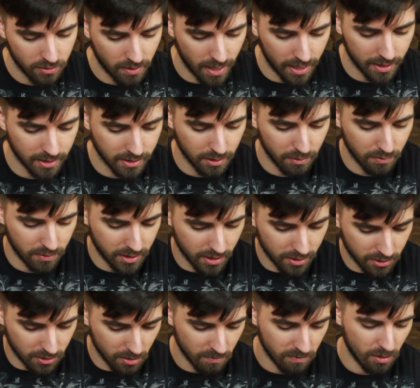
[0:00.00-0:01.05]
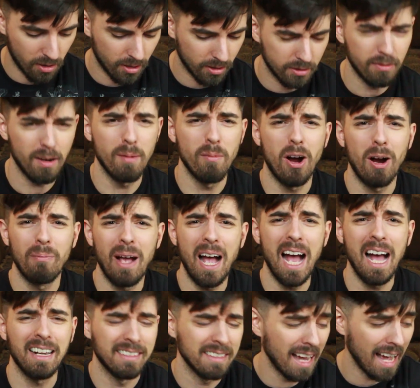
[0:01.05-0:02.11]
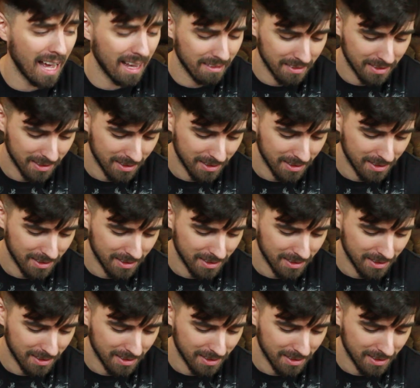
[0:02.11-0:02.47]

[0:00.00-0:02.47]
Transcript: dragons that we've seen so far. Three more packs, ah!